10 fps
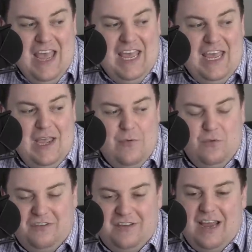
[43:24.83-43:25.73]
He
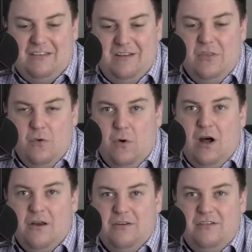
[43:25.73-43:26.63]
was testing the
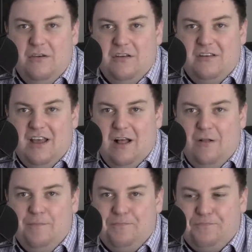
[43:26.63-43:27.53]
waters, you could tell,